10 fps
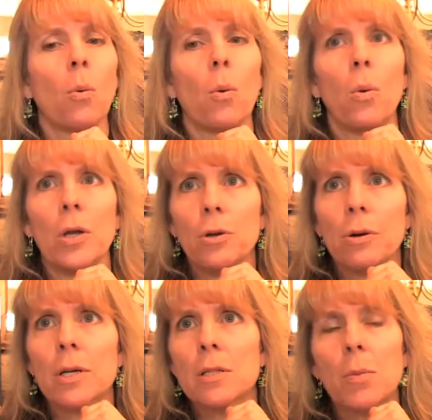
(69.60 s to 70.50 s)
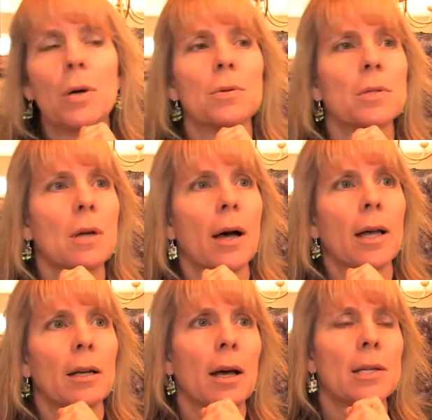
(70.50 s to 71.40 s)
when you're exposed to
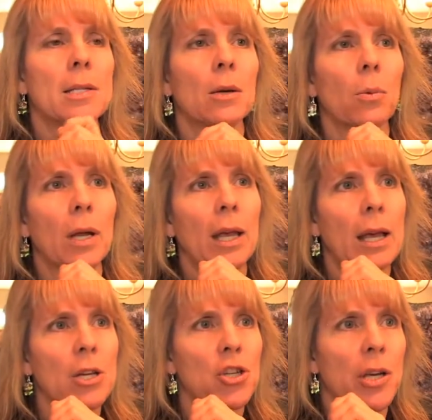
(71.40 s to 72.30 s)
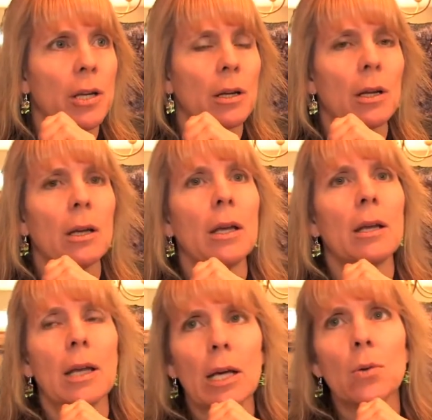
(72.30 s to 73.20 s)
ionizing radiation, it
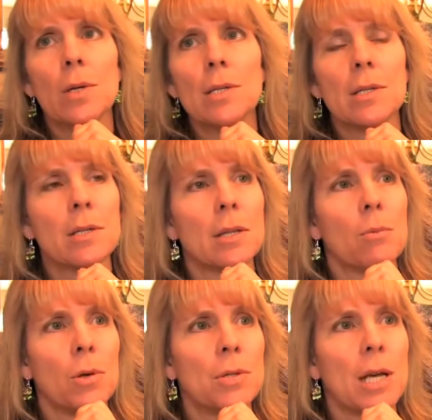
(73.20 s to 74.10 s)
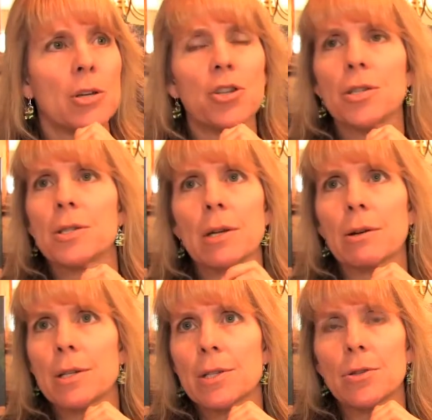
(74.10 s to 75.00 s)
increases the mutations. There
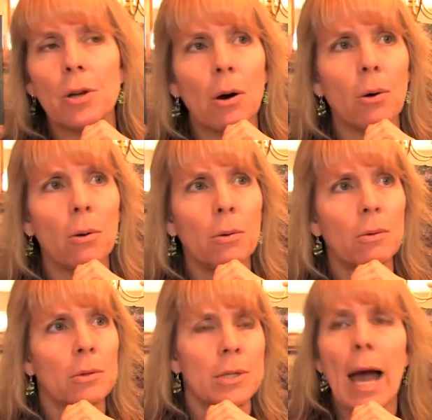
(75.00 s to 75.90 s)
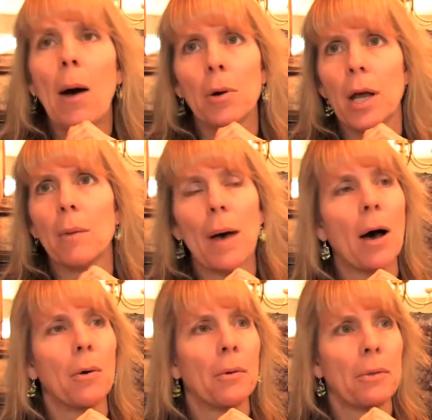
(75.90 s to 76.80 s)
is no doubt
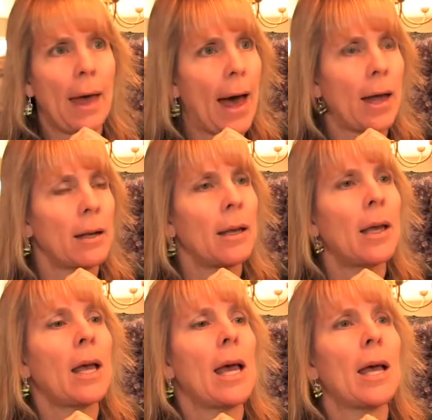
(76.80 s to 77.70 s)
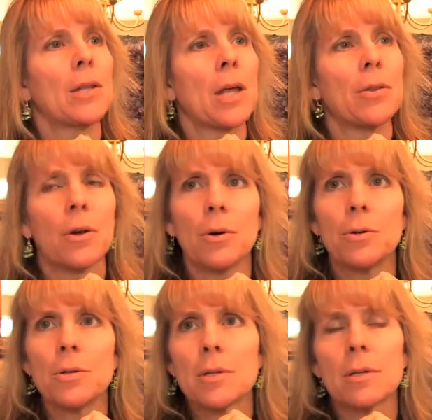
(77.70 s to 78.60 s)
about that. And that
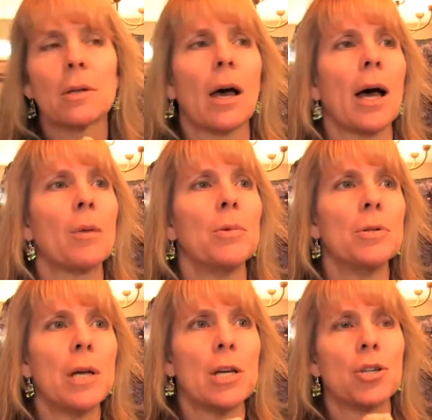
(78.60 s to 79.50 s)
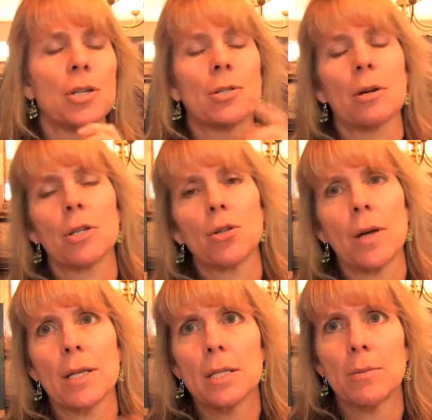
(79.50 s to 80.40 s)
those uh, mutations are
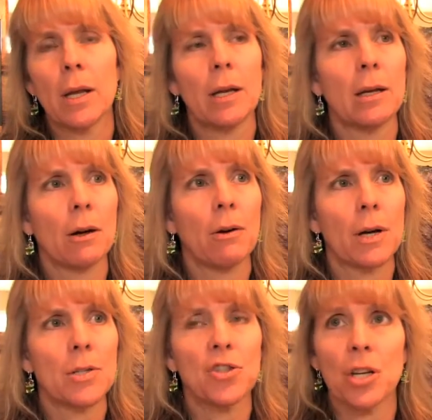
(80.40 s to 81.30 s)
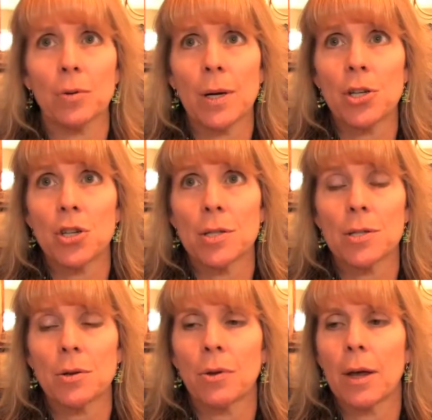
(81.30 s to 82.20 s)
transmitted across generations,
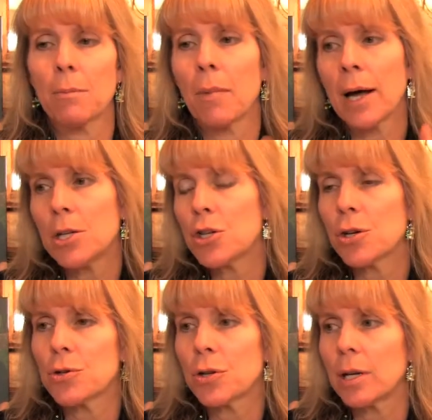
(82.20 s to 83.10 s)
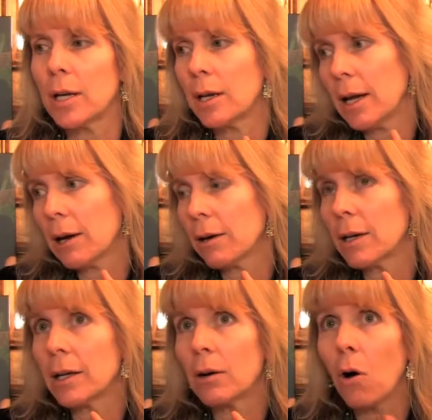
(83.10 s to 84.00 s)
so that my children
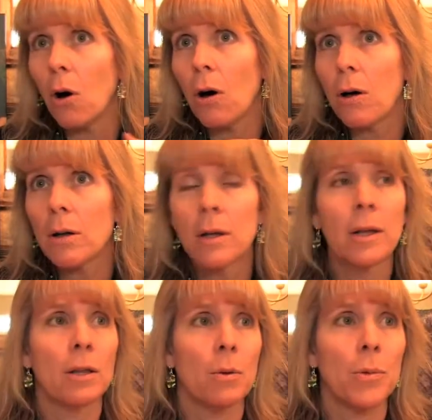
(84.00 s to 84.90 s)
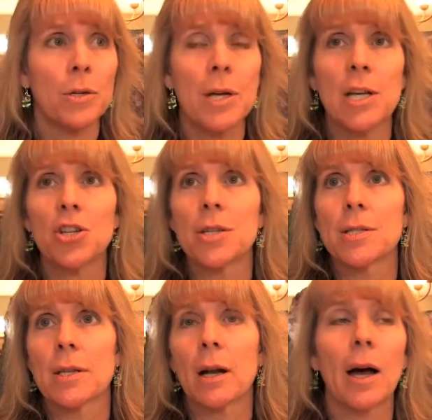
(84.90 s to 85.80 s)
inherited all the
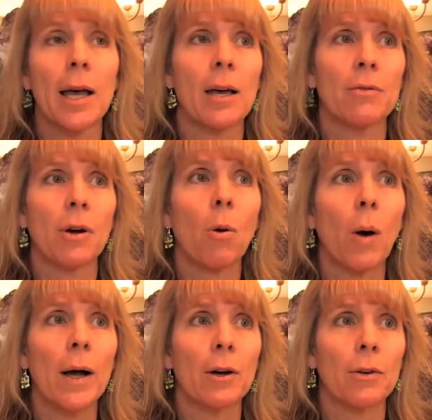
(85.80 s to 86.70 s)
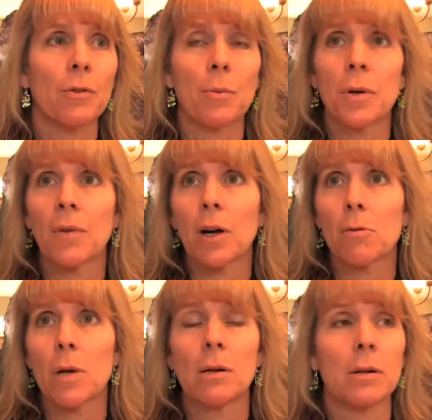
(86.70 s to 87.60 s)
mutations that I have acquired from
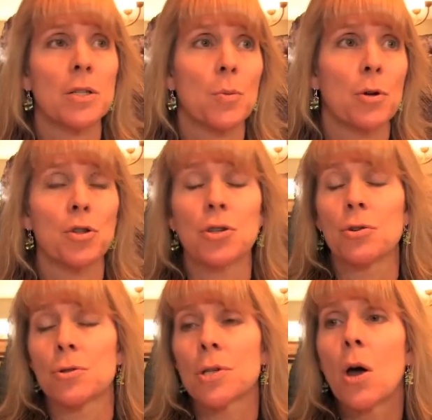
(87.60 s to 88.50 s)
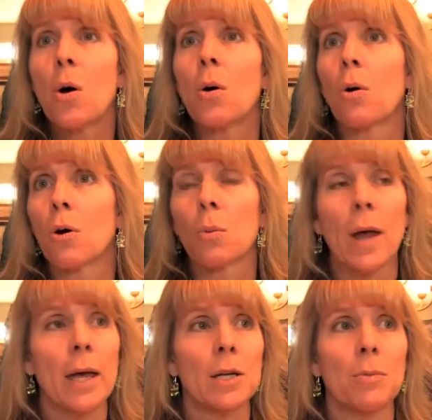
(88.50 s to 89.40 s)
environmental exposures or
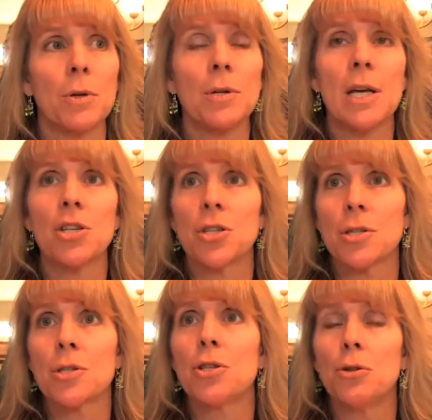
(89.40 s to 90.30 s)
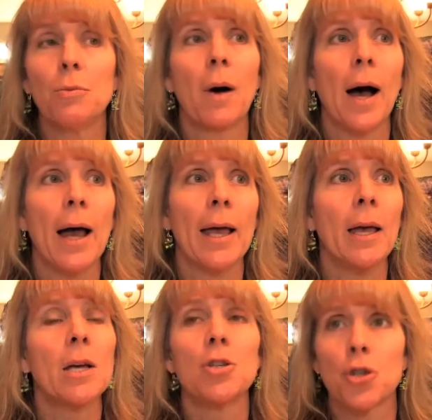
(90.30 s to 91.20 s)
random mutations to my
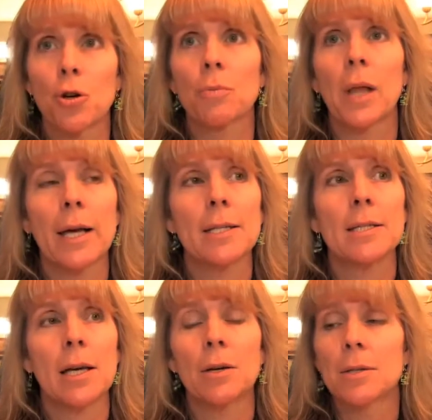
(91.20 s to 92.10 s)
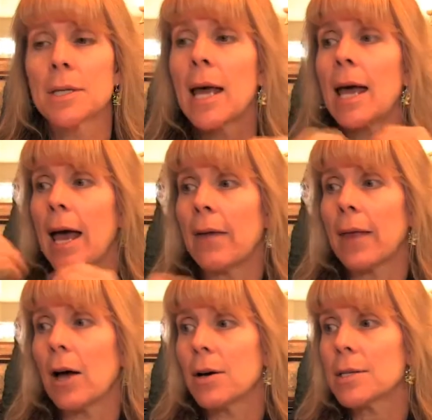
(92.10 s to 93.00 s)
germline cells, and
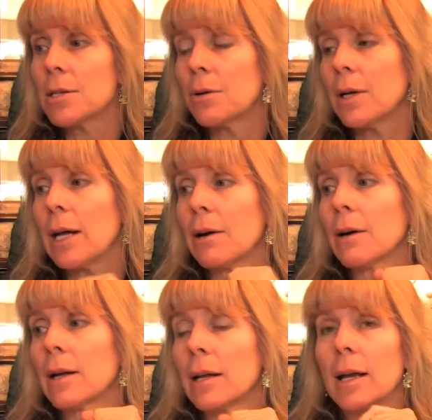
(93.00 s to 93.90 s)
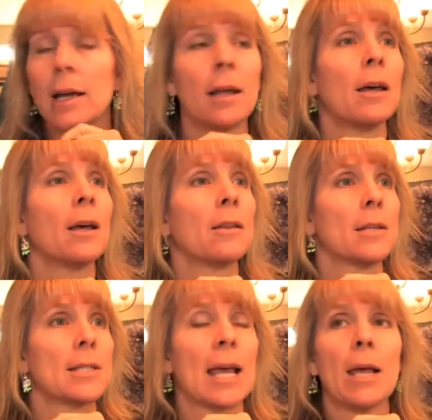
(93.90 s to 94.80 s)
they also inherited it the
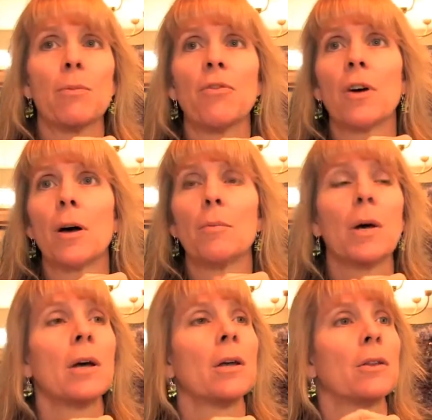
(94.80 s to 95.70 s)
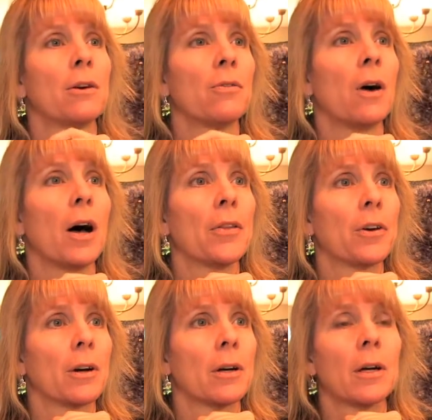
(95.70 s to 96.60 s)
same from their
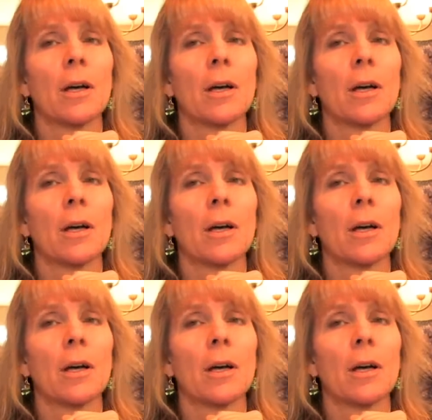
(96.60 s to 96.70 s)
father.